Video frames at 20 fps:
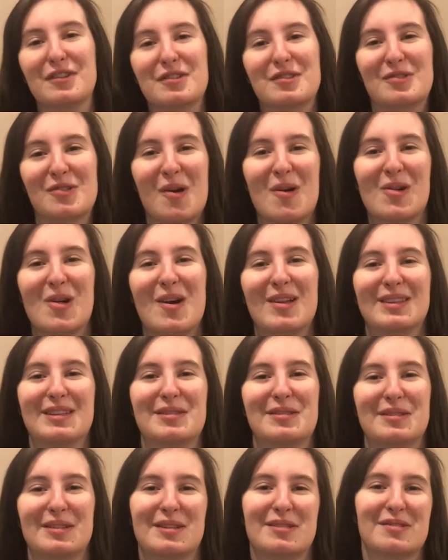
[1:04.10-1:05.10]
role on this
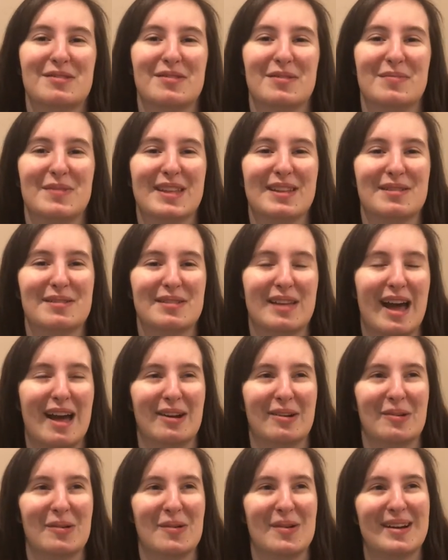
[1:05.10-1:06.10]
list from this
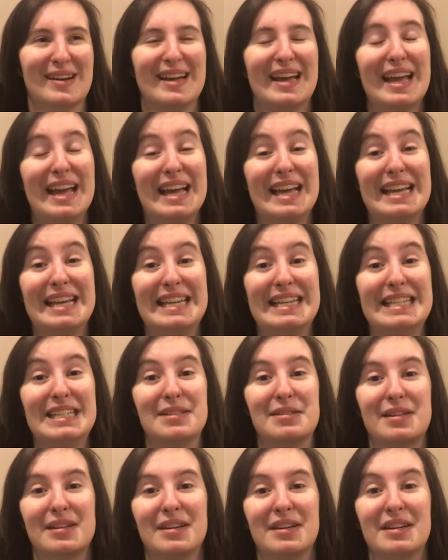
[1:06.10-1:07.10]
category
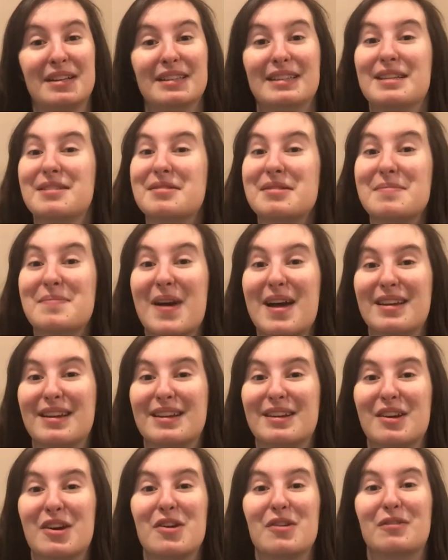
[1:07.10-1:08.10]
is Lizzy Bennet
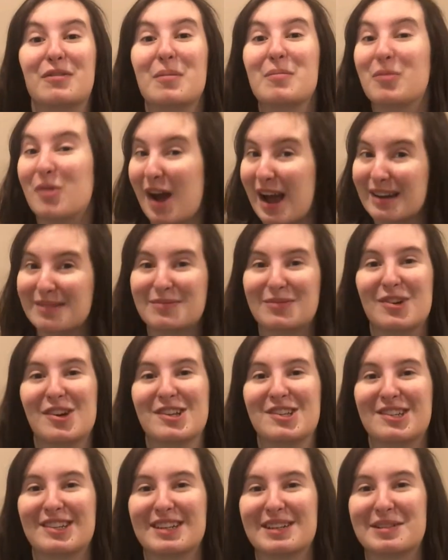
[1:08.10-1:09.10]
from Pride and
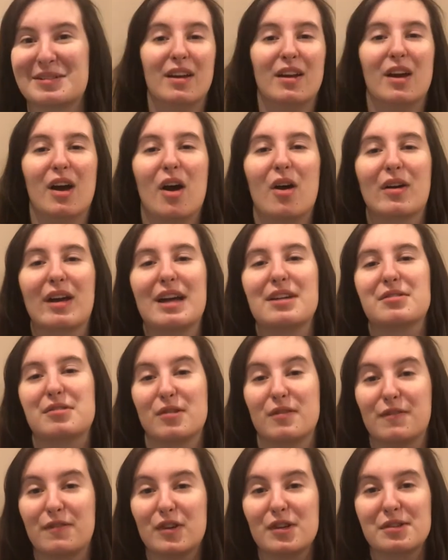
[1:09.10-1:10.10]
Prejudice. Okay, so
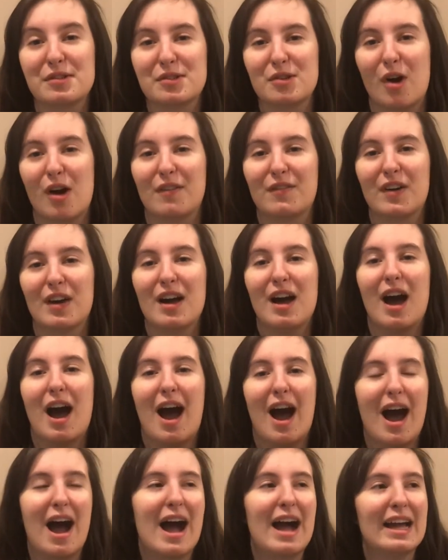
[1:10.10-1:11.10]
first off,
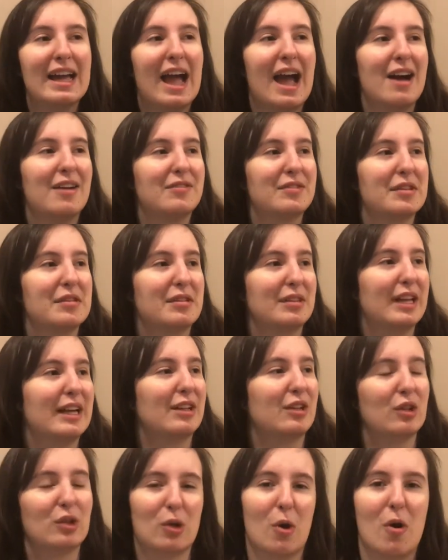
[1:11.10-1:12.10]
I have this like
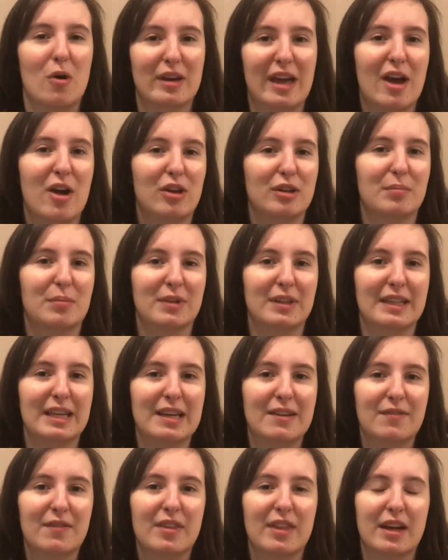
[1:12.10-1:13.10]
long held
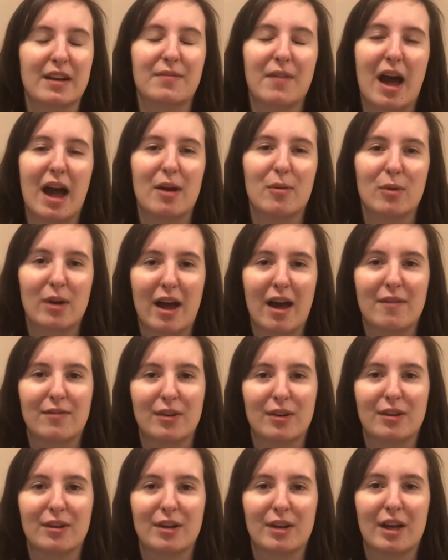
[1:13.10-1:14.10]
belief that if I were
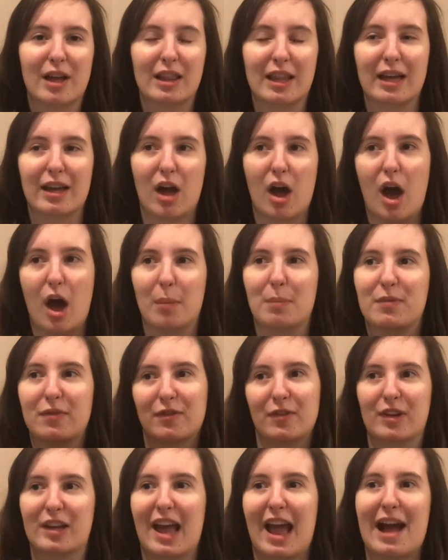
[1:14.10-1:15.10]
ever like up for
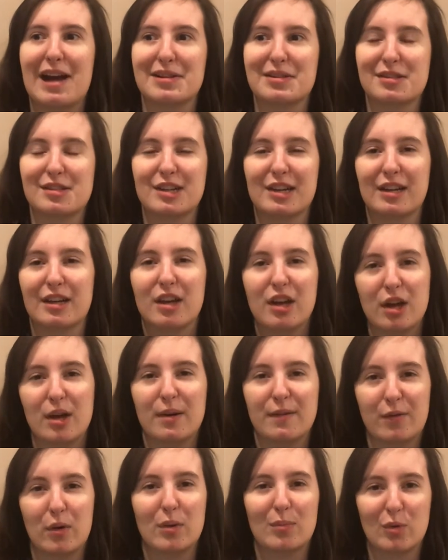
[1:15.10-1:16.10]
casting
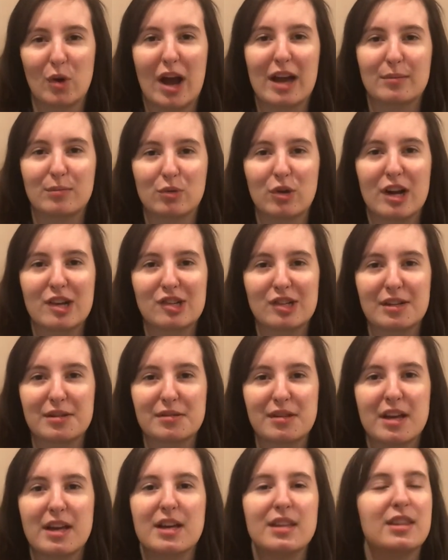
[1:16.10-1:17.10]
for Pride and Prejudice,
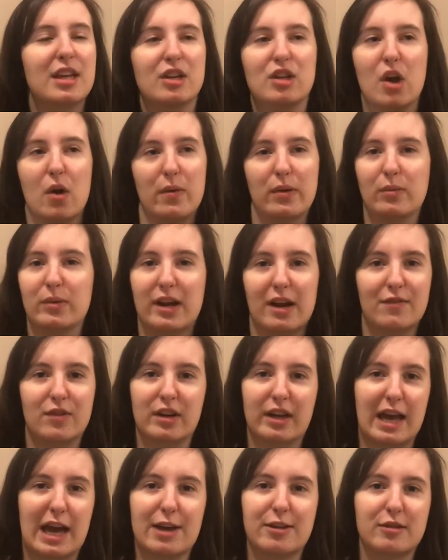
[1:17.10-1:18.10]
that no one would ever
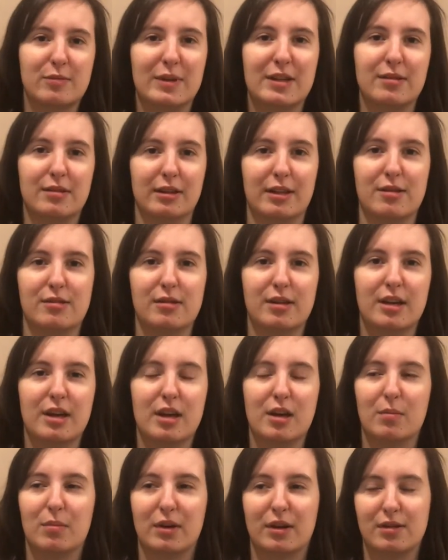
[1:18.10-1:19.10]
cast me as Lizzy
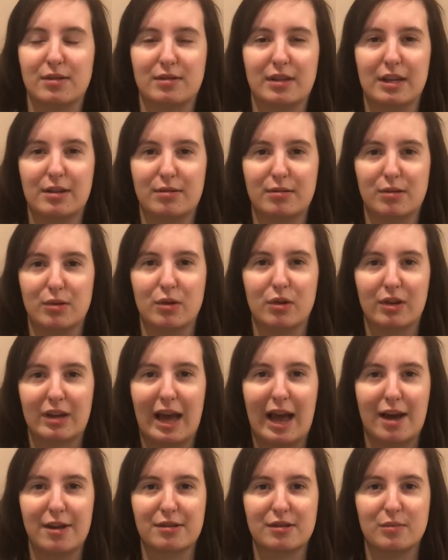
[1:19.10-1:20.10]
because they'd sooner
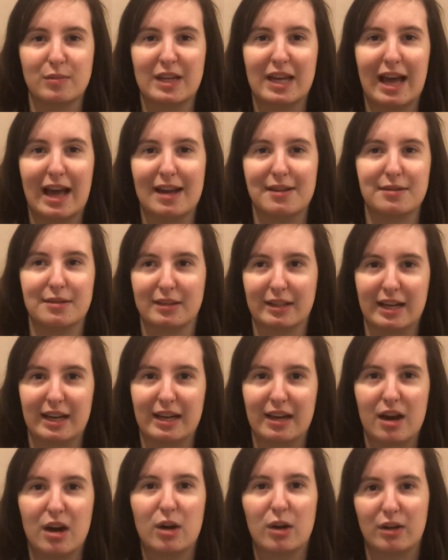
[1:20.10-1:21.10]
cast me as
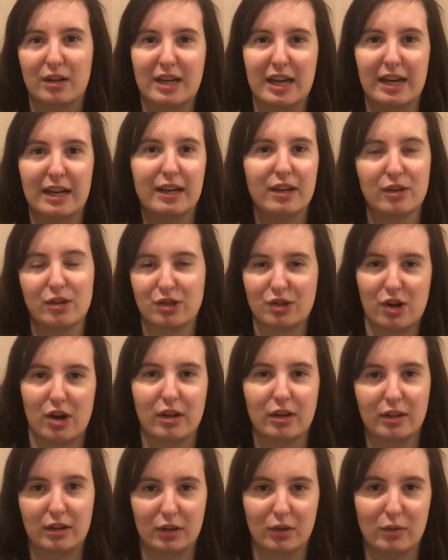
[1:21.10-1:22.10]
Lydia or Kitty or
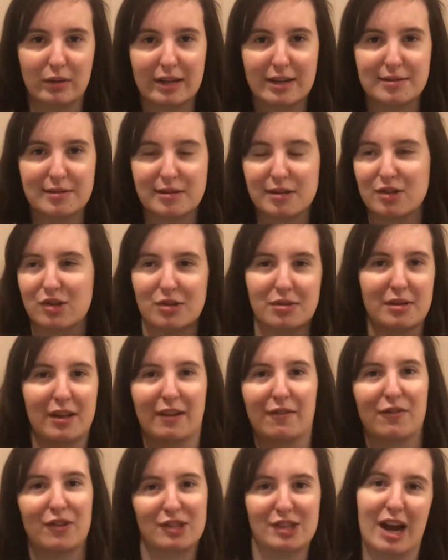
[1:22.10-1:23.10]
Charlotte Lucas, just like
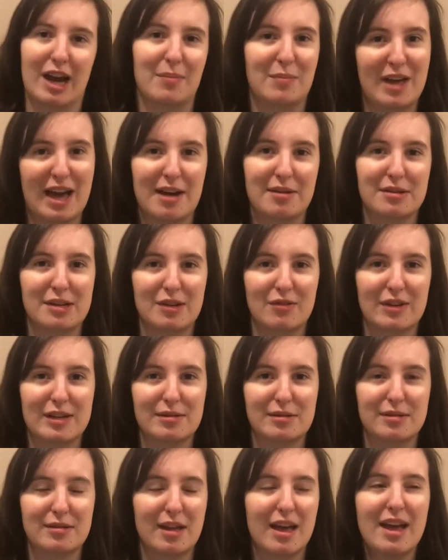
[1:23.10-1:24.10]
for typecasting
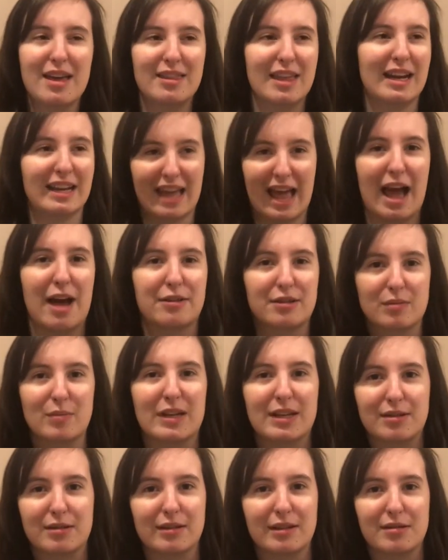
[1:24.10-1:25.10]
reasons, than cast me
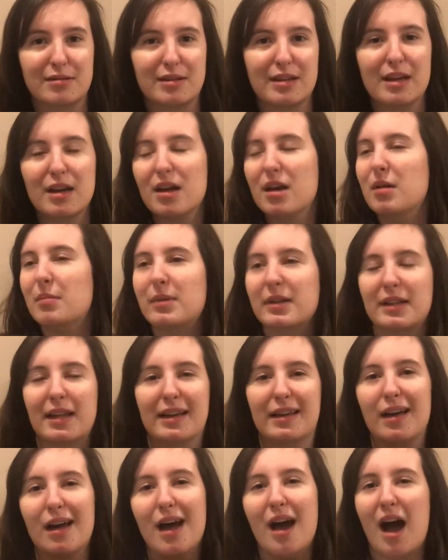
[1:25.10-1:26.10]
as Lizzy. But
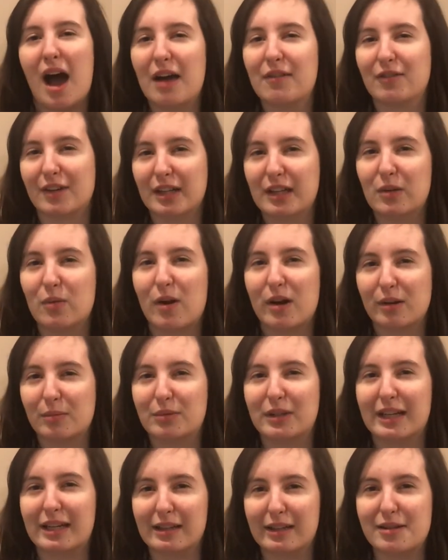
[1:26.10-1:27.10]
like, I really want to
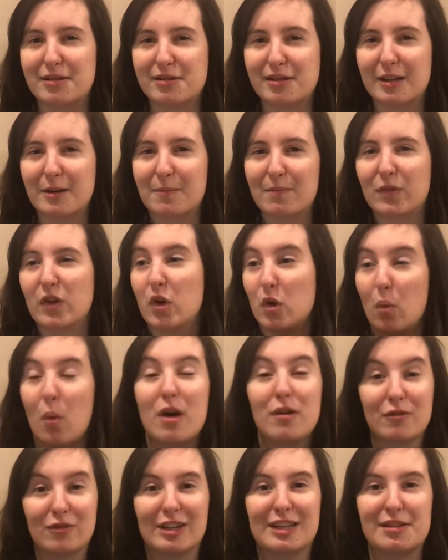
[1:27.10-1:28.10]
play Lizzy.
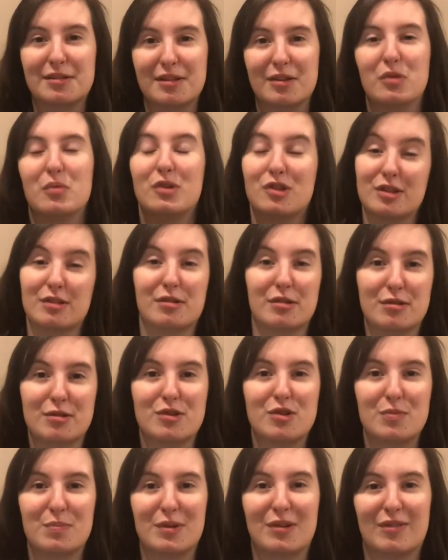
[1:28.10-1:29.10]
One reason, which is a
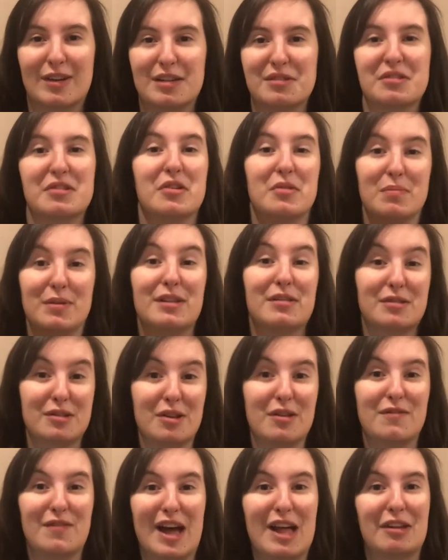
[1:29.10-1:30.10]
stupid reason, but still a
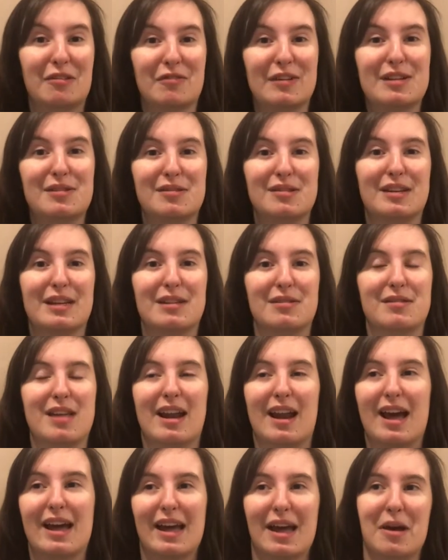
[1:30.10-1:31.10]
valid reason, is that
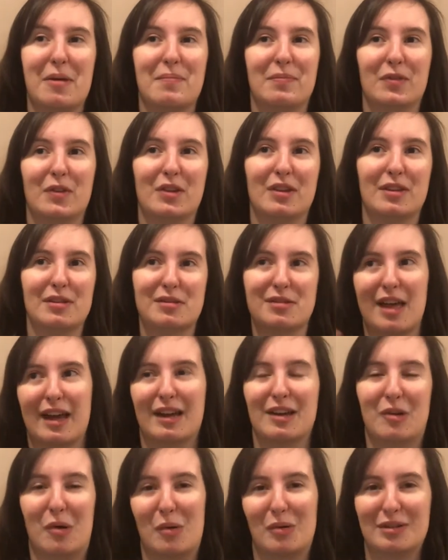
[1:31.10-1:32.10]
I am the
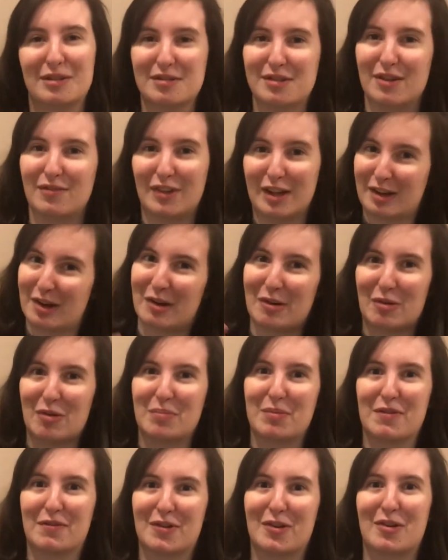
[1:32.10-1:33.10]
second oldest of like a group
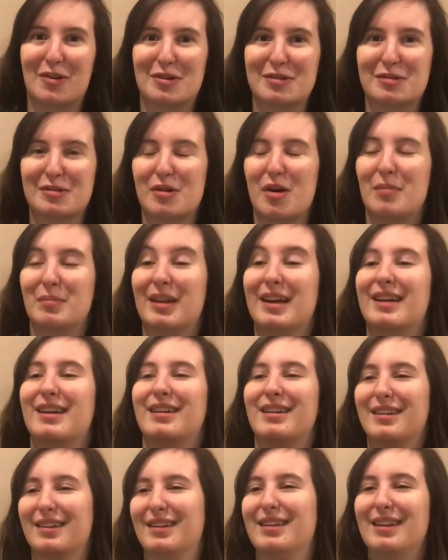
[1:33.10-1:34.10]
of girls, so I'm like,
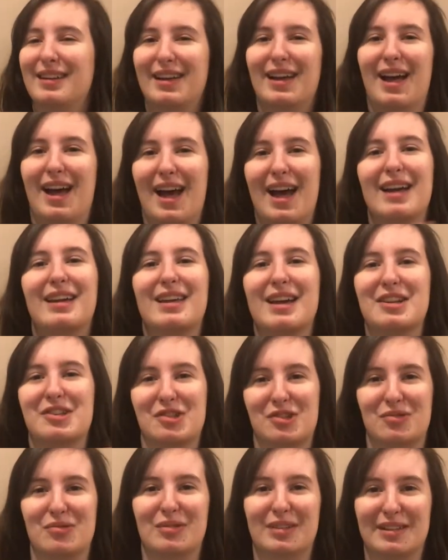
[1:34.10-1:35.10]
I get
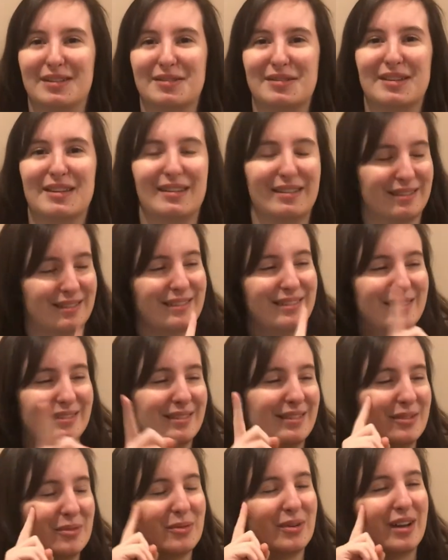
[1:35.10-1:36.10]
you, Lizzy.
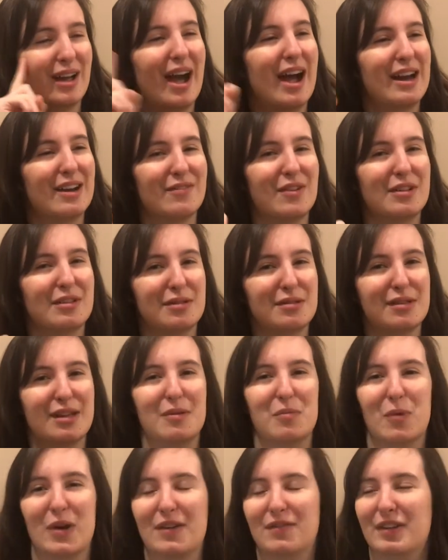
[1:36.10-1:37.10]
We're kind of on the same
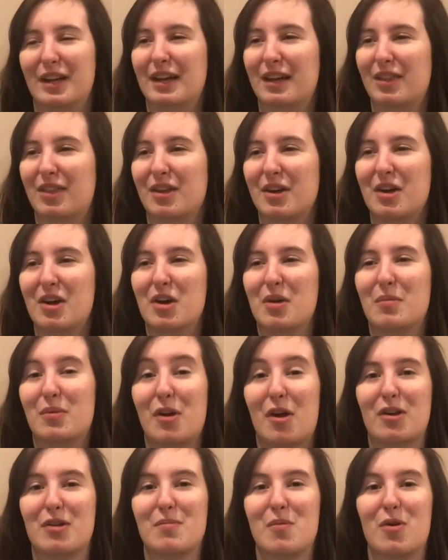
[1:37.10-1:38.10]
wavelength. But
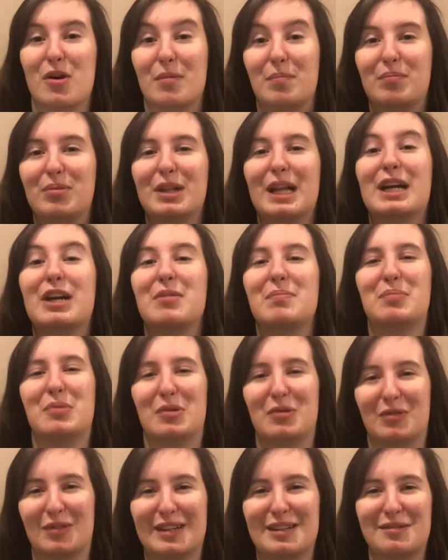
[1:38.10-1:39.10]
on a more applicable
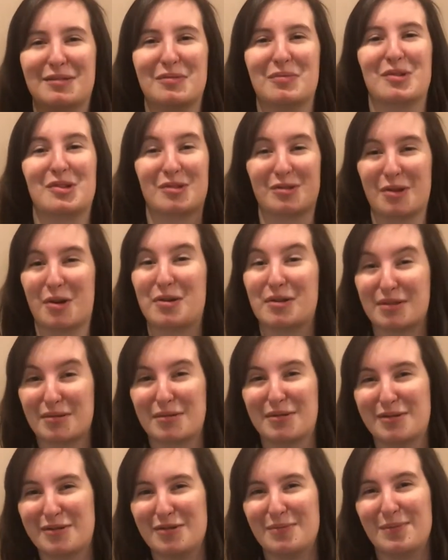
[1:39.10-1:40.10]
reason, which is also a
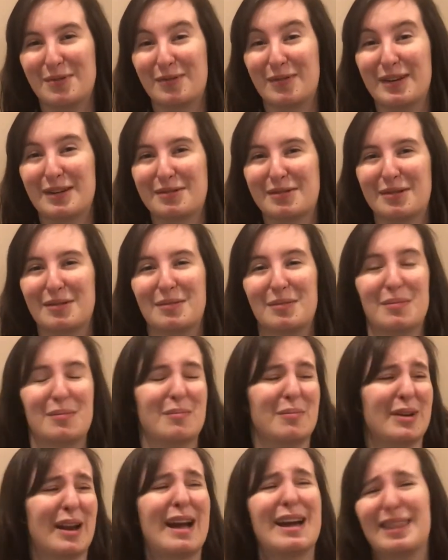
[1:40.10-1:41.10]
stupid reason,
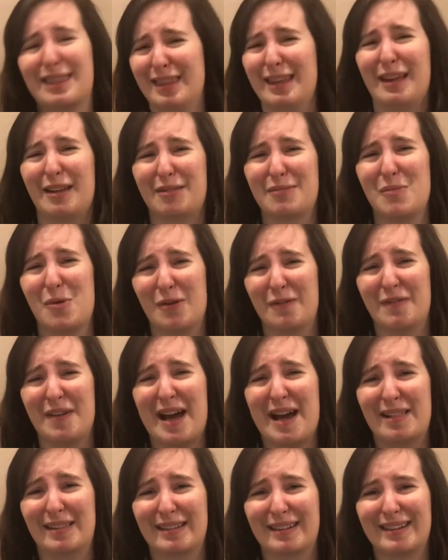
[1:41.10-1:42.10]
but I think it's more
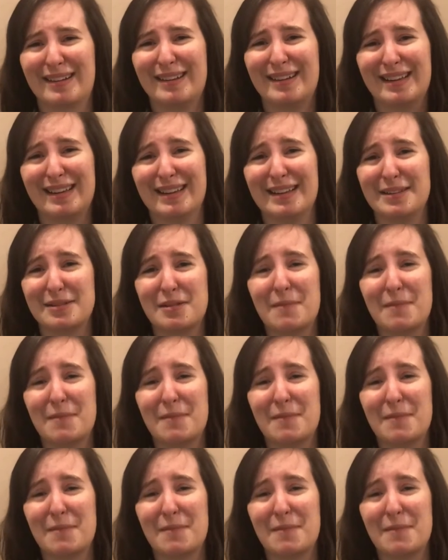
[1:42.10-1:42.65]
valid, is